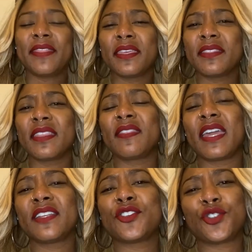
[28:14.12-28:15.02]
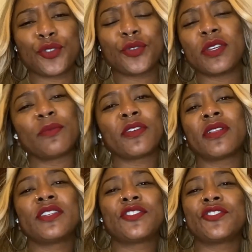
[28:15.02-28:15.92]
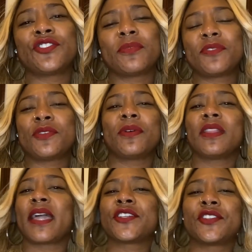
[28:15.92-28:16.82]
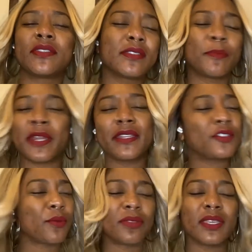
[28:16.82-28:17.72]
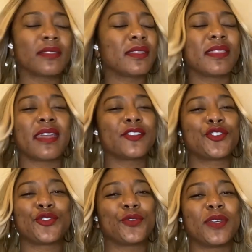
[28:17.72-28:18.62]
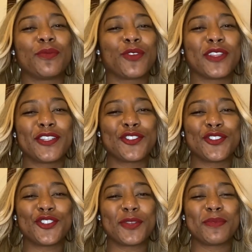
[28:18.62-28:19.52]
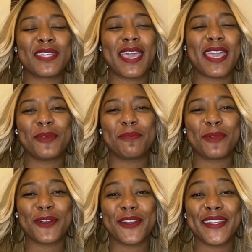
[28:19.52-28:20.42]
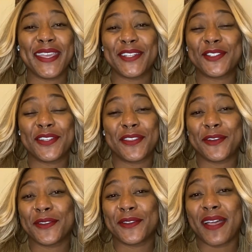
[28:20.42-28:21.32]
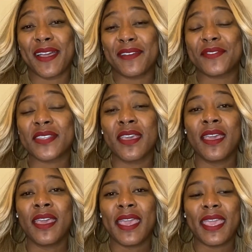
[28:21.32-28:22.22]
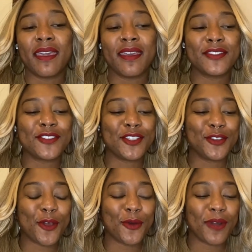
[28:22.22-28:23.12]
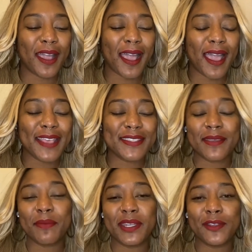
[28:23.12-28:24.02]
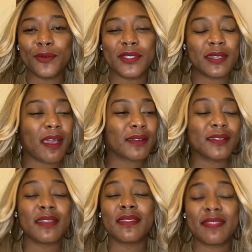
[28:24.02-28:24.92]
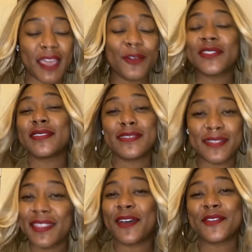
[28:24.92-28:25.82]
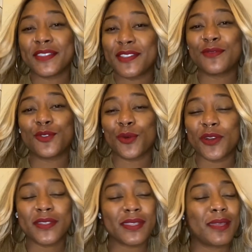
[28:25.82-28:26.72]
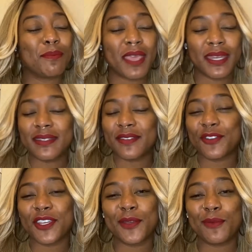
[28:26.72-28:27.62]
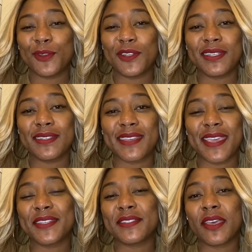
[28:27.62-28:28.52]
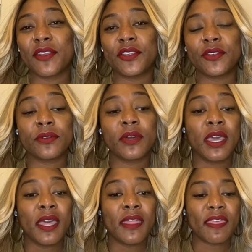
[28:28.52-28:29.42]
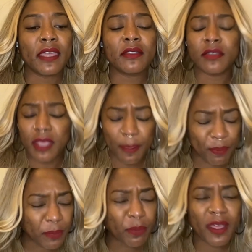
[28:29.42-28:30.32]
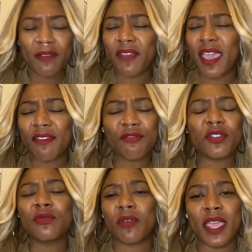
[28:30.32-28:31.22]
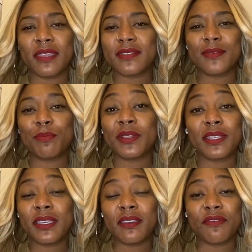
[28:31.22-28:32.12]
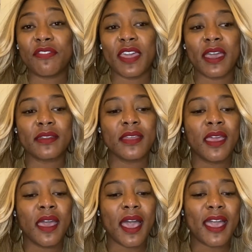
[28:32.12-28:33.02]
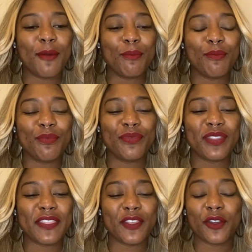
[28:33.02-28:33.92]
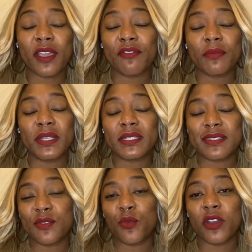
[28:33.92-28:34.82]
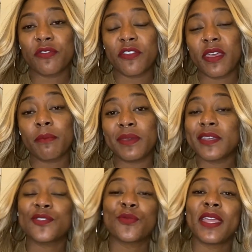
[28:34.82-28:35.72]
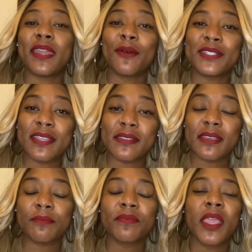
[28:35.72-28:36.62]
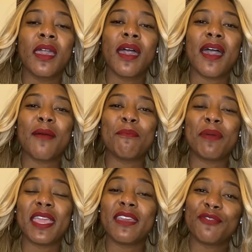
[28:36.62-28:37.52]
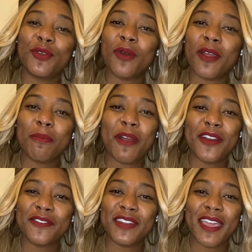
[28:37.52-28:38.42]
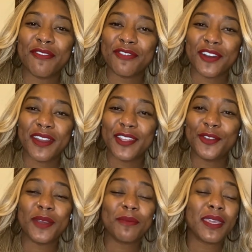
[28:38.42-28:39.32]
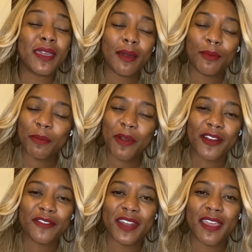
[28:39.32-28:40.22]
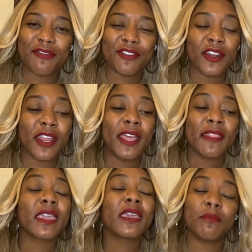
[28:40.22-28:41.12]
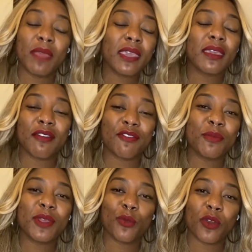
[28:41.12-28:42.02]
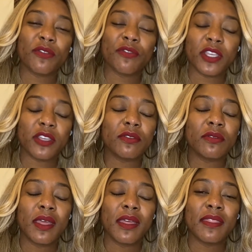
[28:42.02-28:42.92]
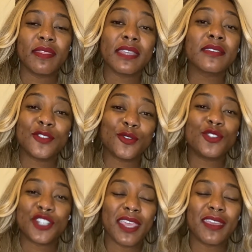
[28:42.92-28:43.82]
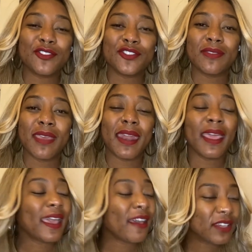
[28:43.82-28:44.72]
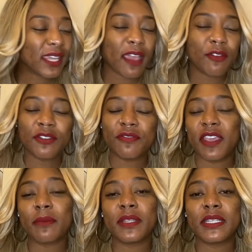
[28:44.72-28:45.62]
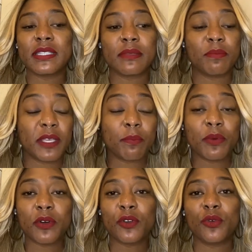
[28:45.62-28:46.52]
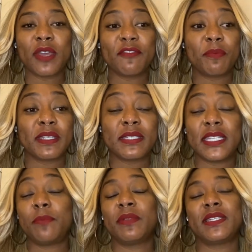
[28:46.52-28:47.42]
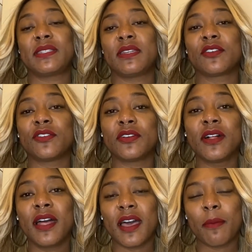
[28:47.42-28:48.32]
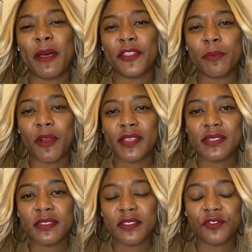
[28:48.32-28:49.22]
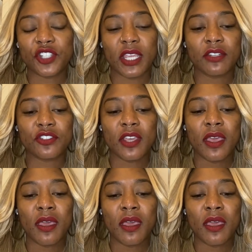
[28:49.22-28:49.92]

I think that that is true in relationship to elections, but I don't think that that is true in relationship to how people are engaged in their lives. And, you know, as somebody who has knocked thousands and thousands of doors in many different communities, I can tell you that people have every right to believe that um, that their government doesn't work for them because right now it doesn't. Um, but if you are a part of an effort and you can become a part of an effort that can make government work for you, things do change. And I have encountered families and people who have been deeply cynical about the process of change.